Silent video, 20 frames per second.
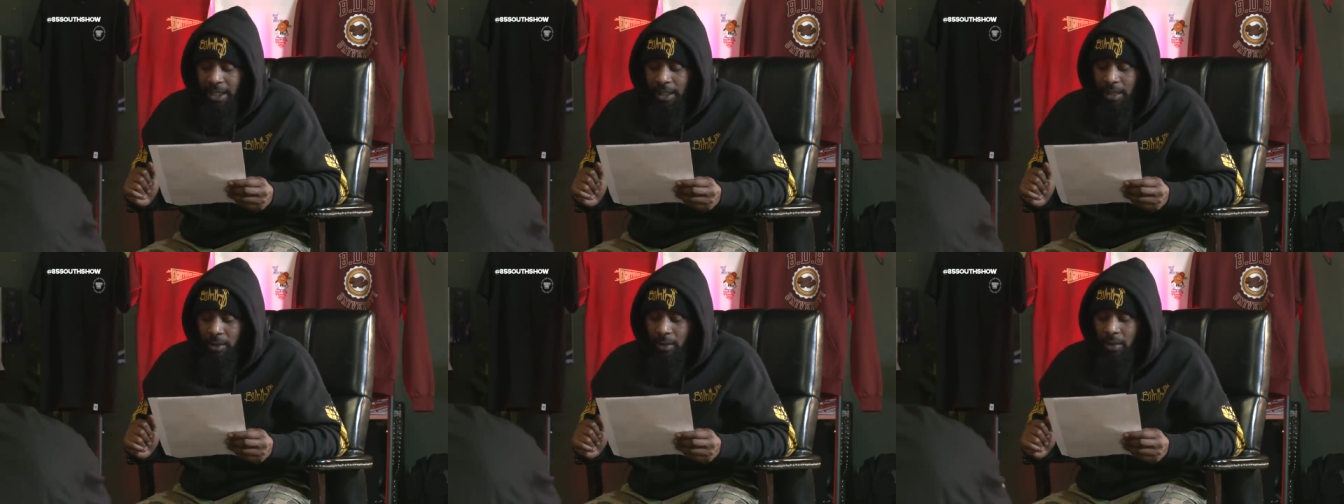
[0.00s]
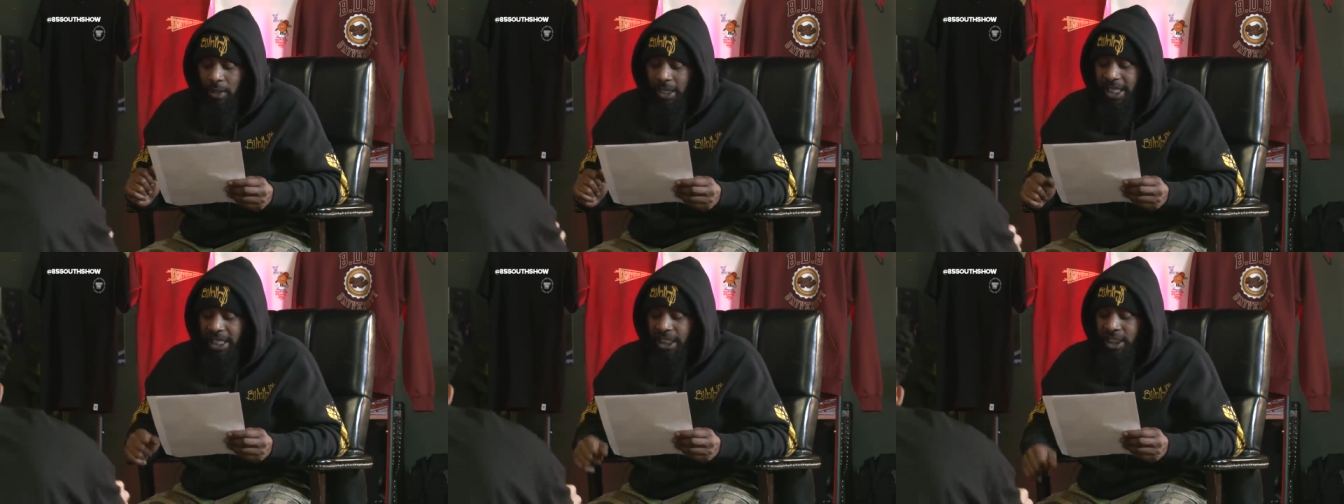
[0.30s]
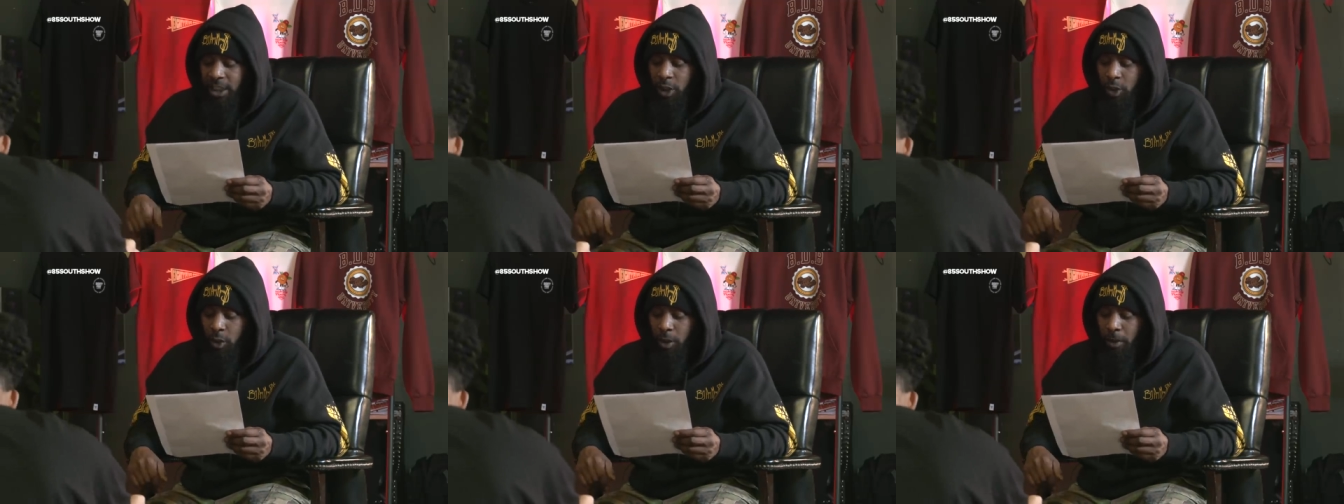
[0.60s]
long
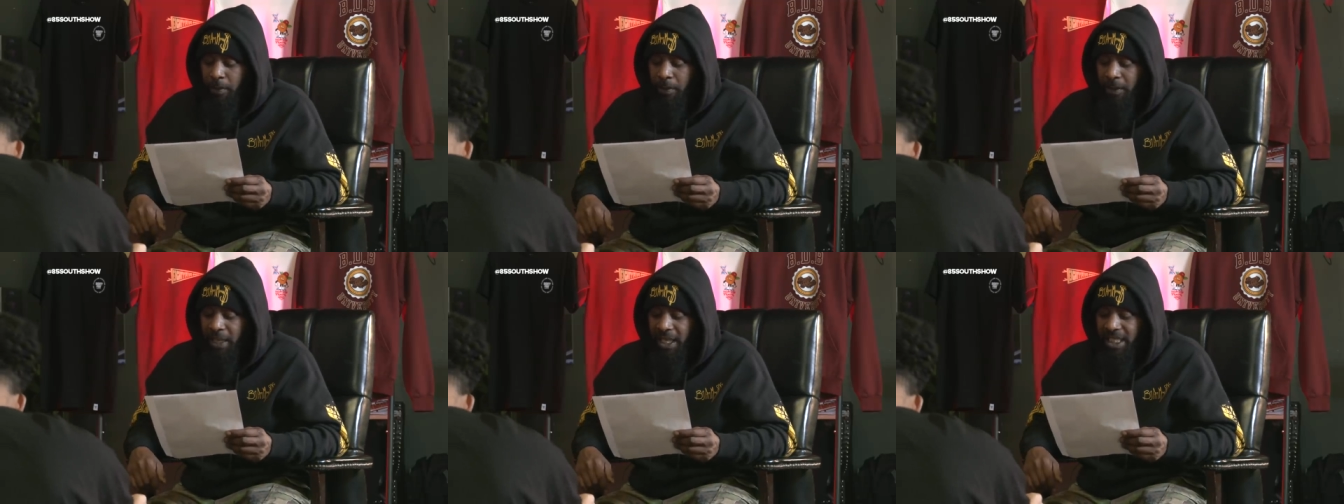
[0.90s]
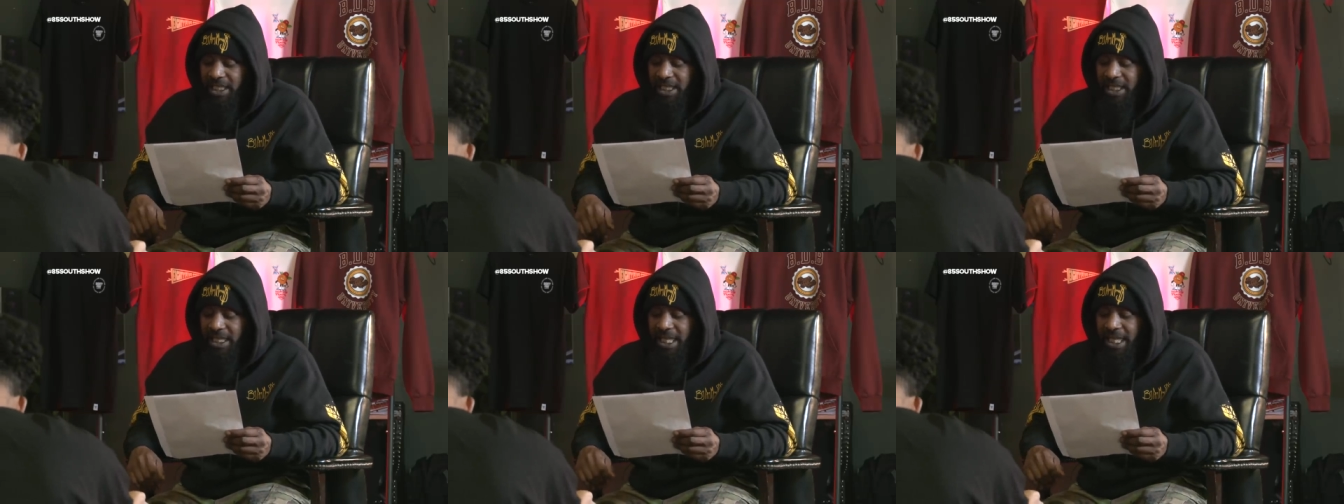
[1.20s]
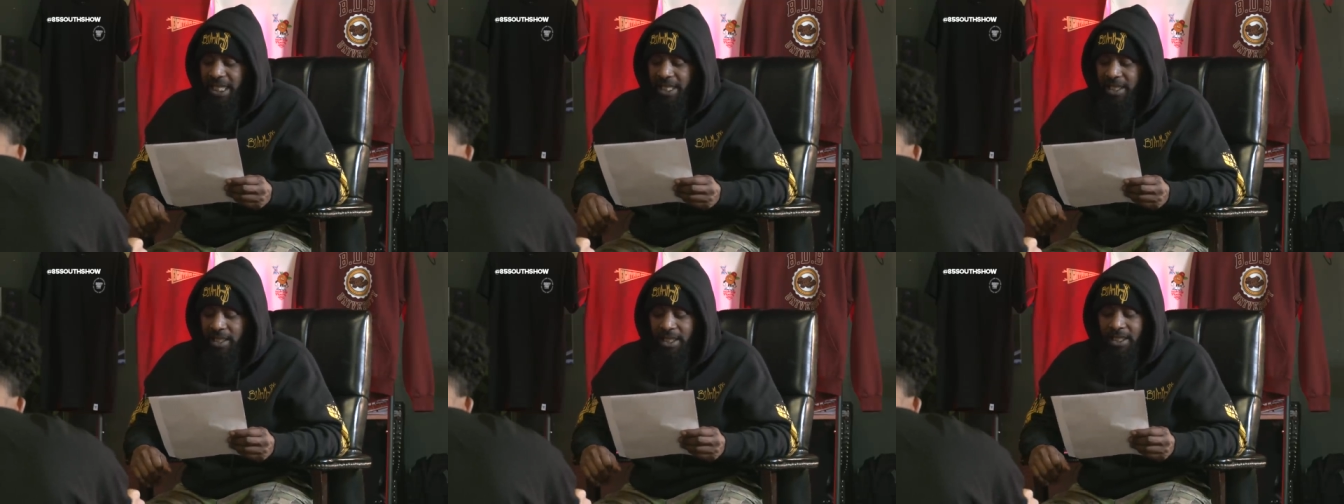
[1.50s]
ass short pants
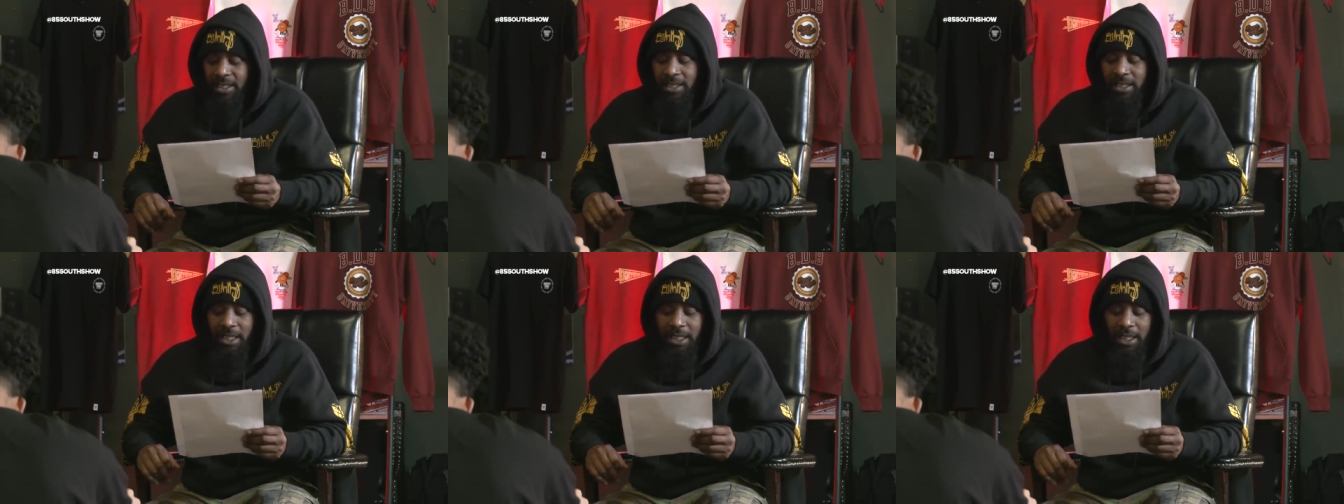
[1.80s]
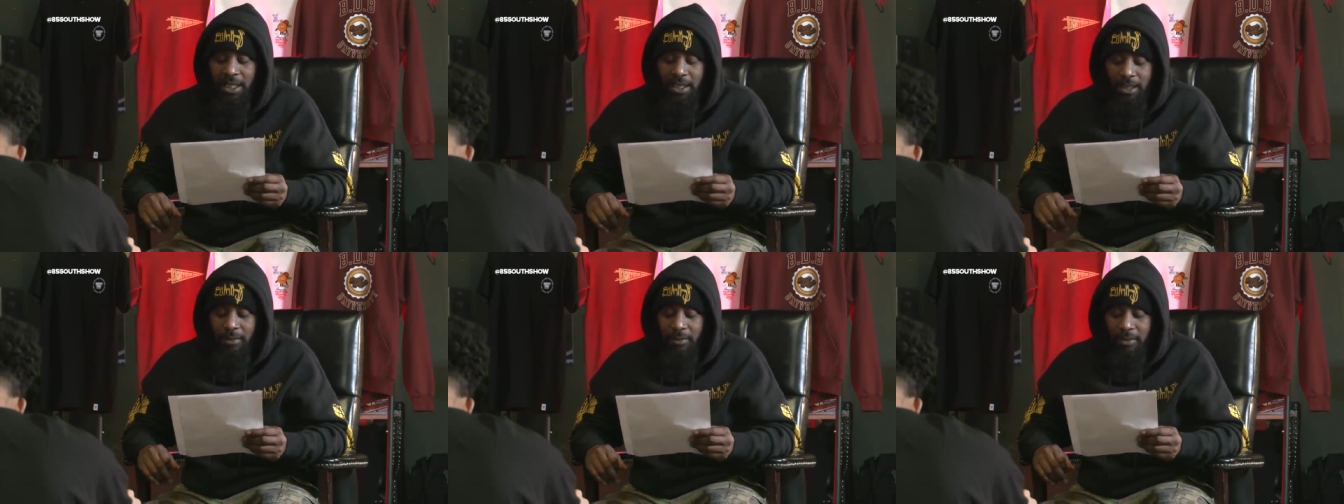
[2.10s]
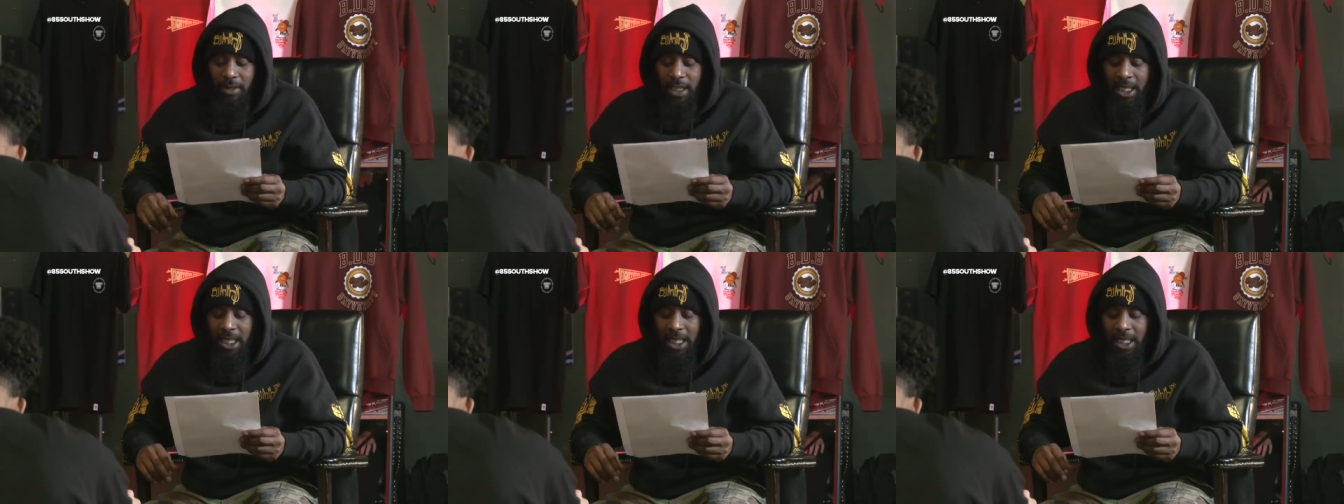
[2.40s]
die. They stay
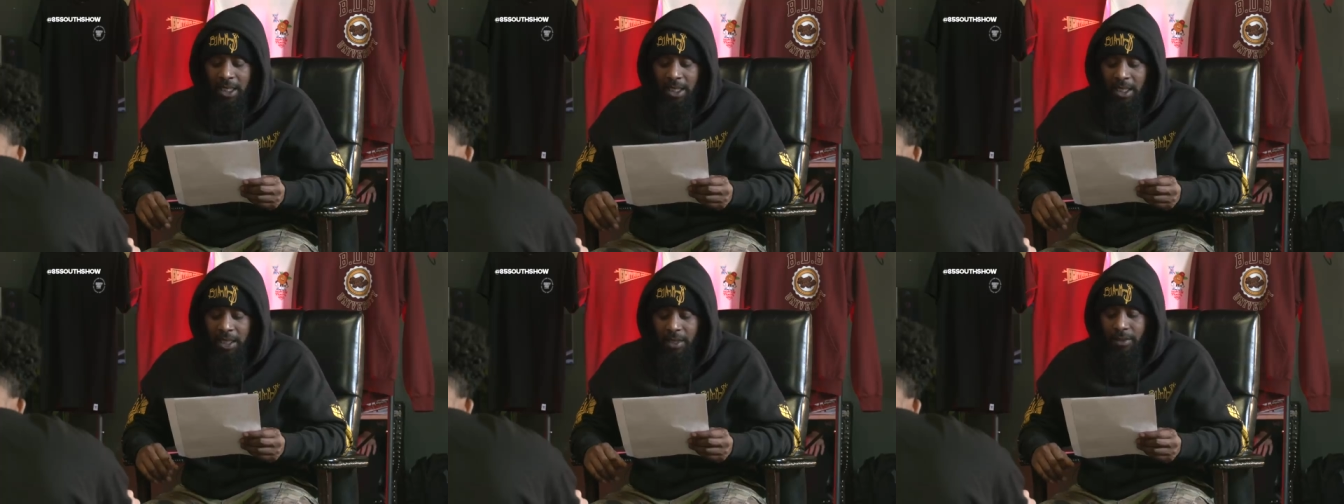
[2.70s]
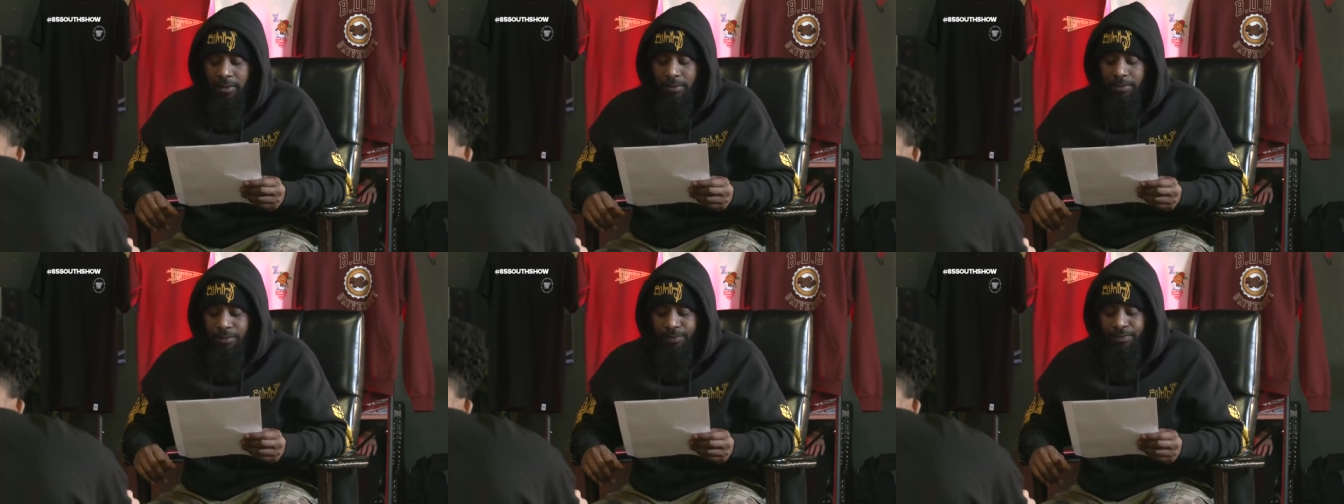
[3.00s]
giving Cat hell.